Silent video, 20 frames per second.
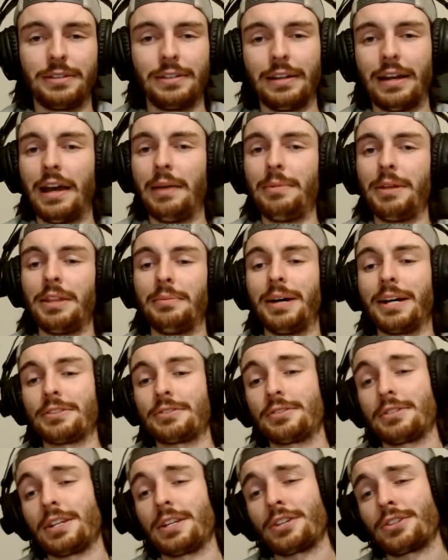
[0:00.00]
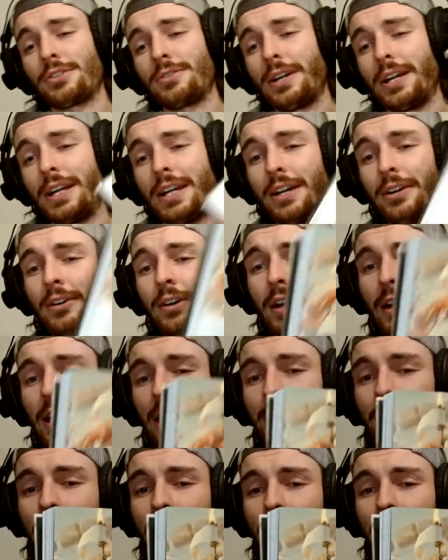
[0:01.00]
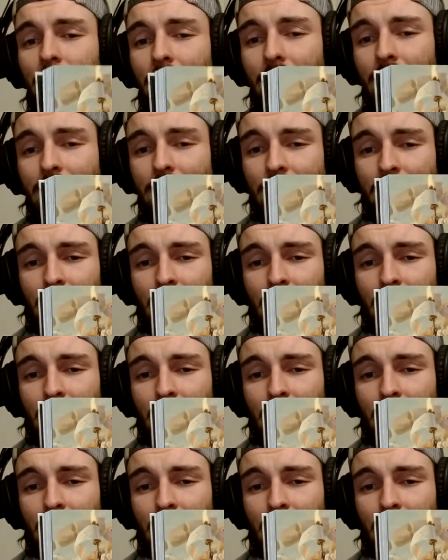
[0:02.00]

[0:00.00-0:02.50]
I'm in the monster section right now. I'm looking at this.